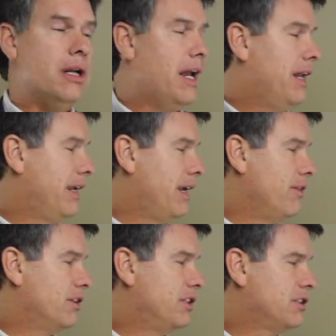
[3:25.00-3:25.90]
And
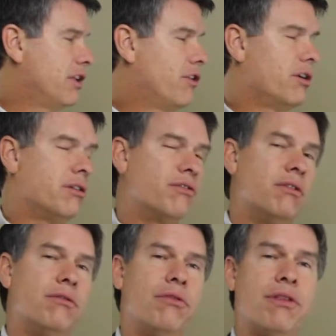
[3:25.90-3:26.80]
again, this is a
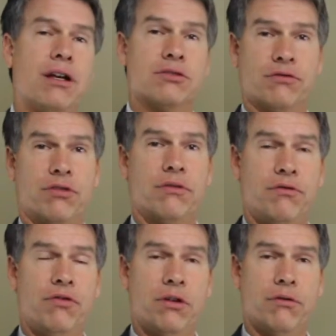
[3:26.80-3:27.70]
30,000
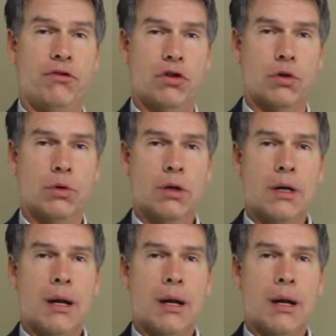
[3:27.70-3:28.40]
foot view,